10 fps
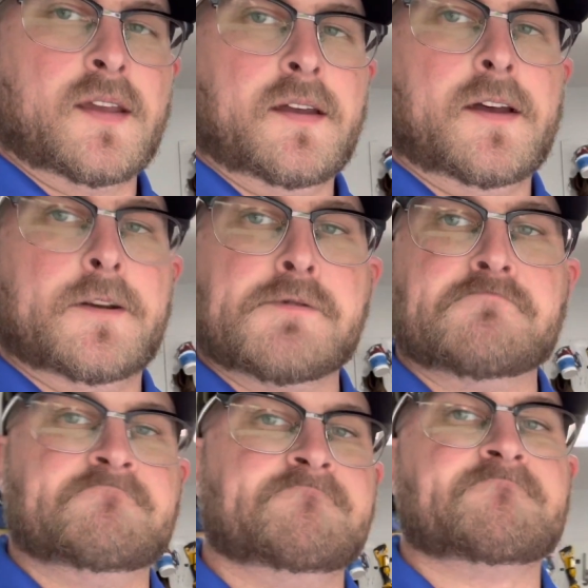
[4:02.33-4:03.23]

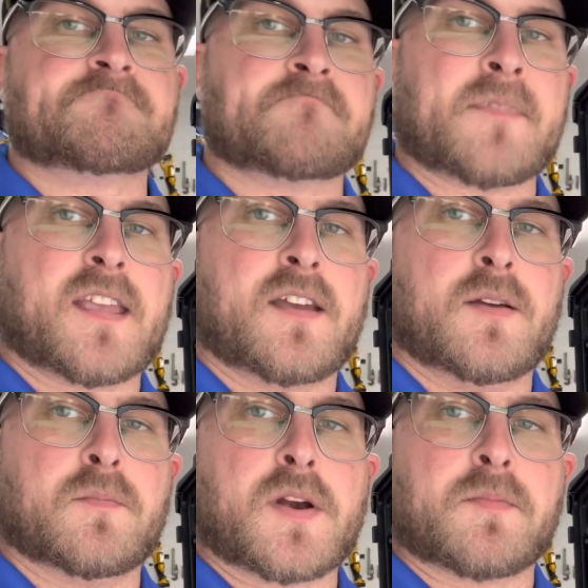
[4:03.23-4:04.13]

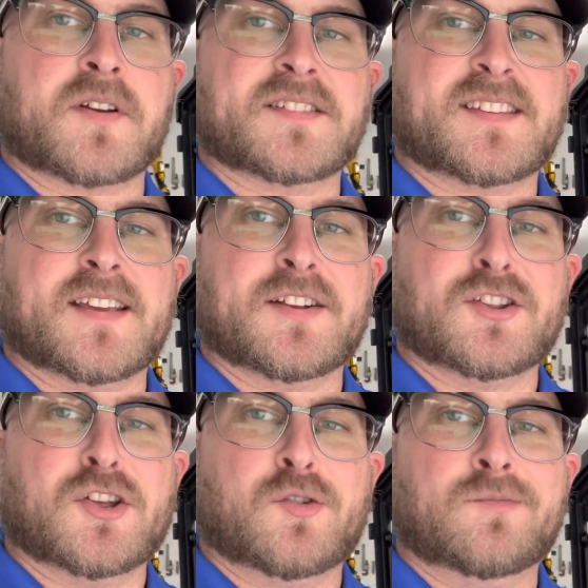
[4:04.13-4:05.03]
Hunting property is getting a
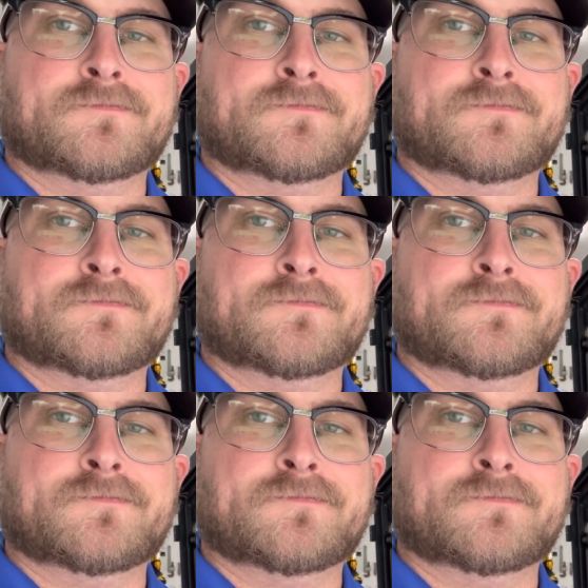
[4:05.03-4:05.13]
little